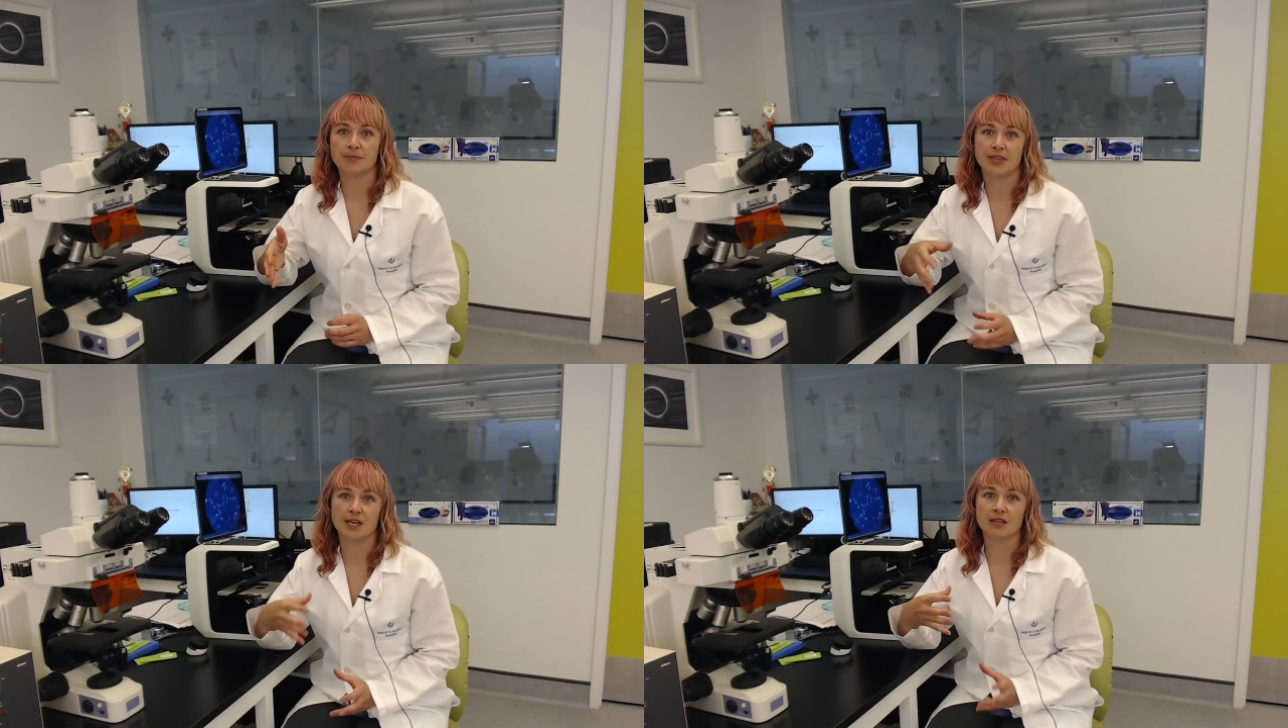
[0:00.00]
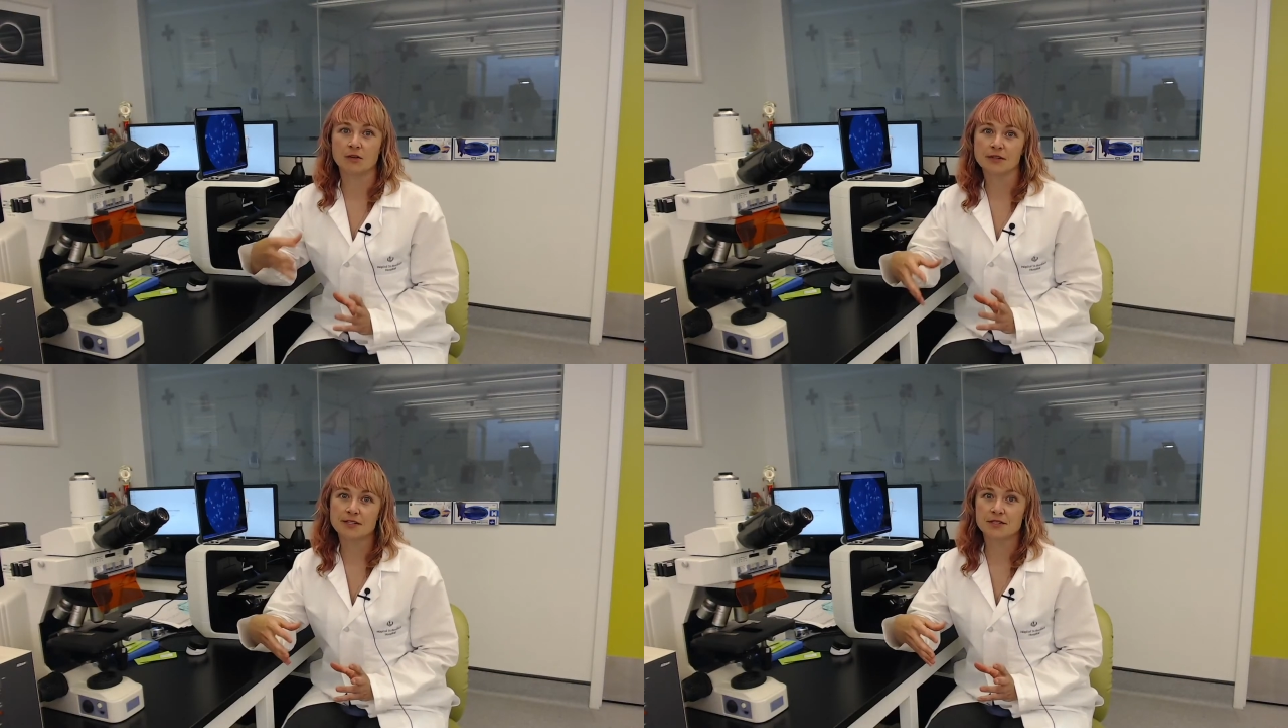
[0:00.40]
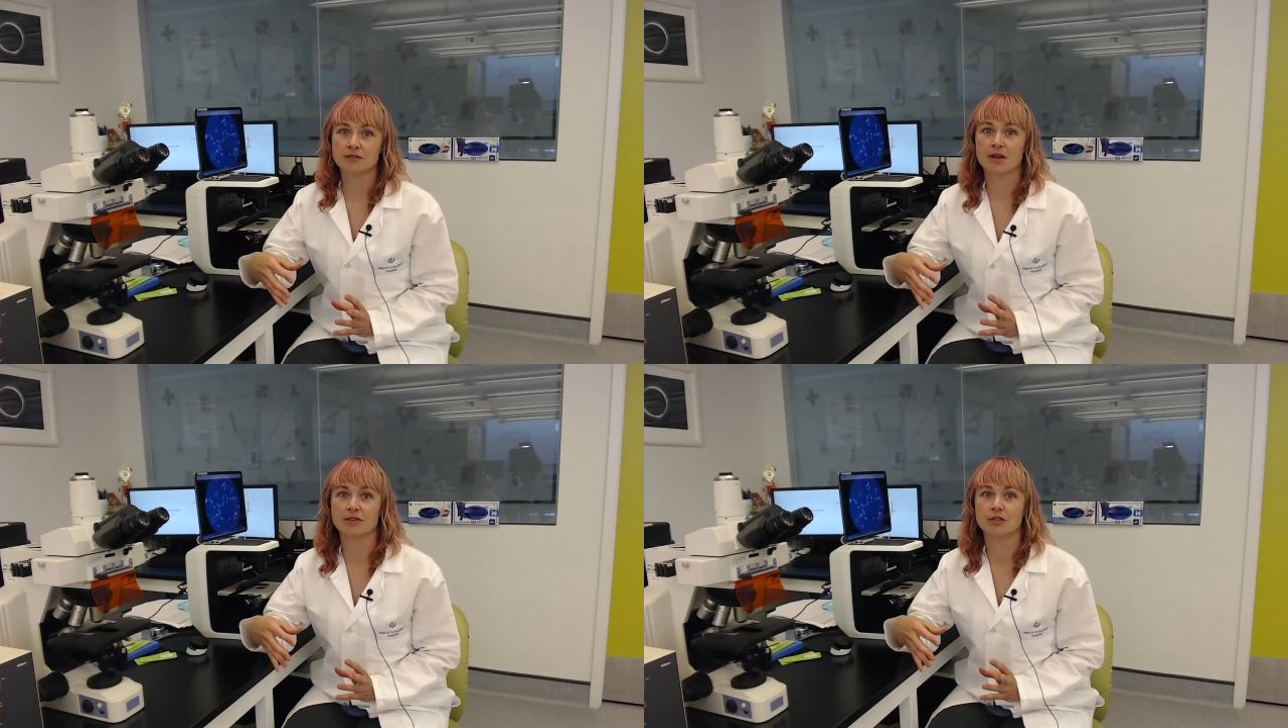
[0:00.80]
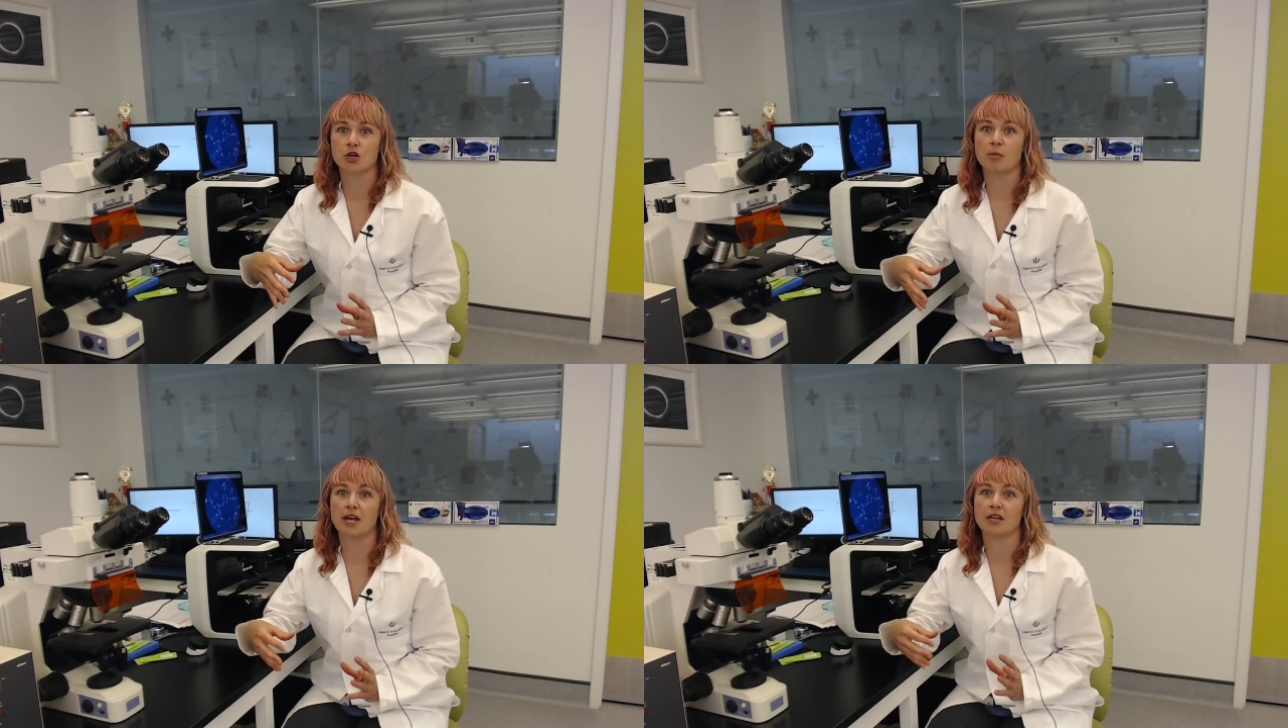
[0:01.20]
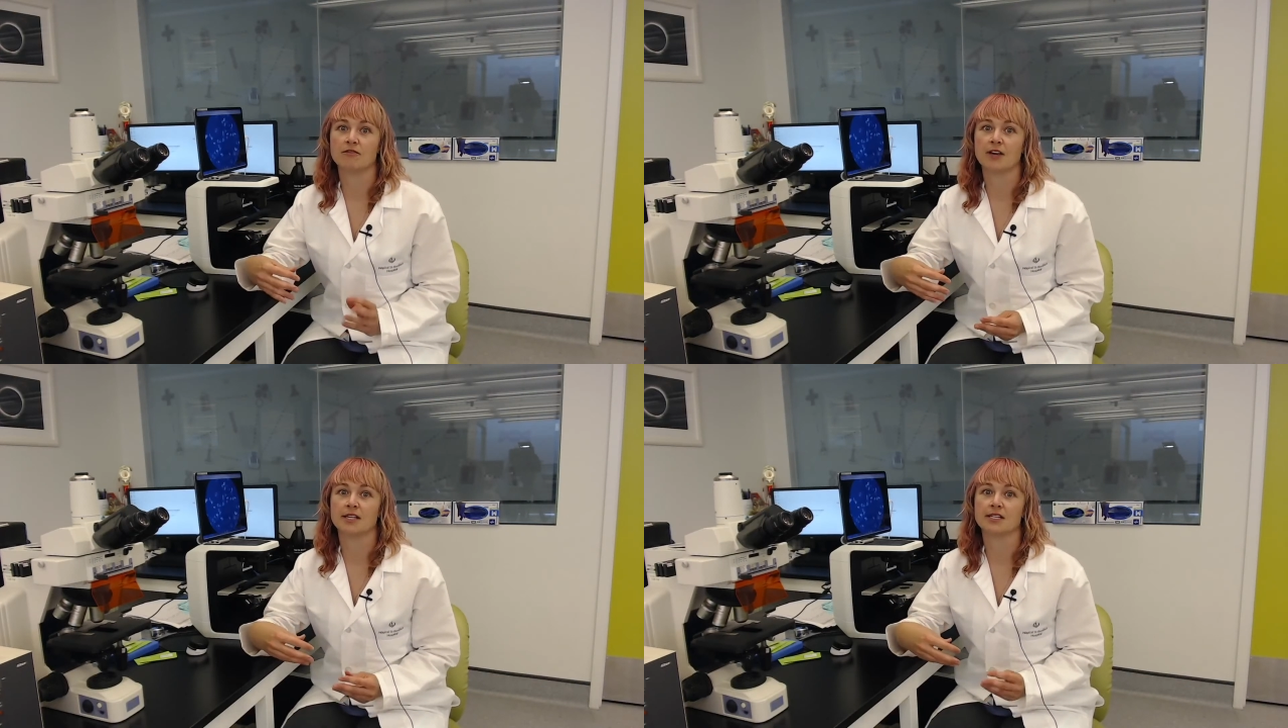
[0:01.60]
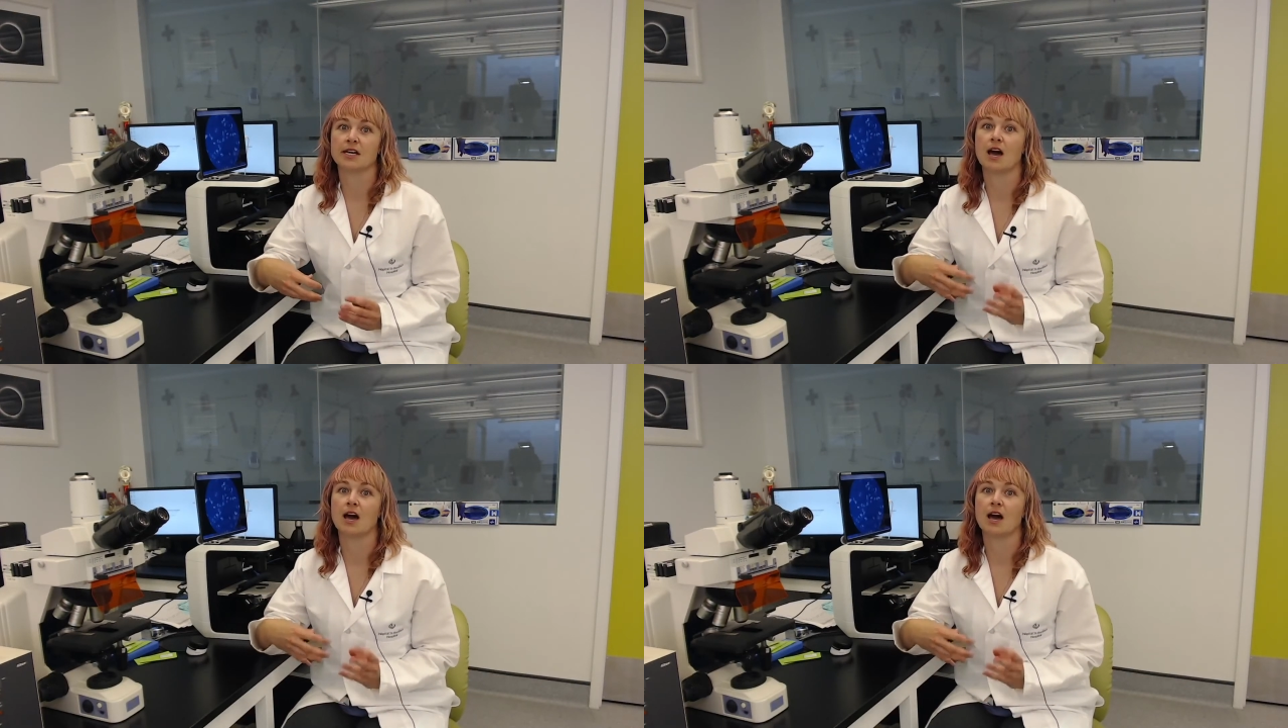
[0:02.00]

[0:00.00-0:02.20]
They can only survive and grow by infecting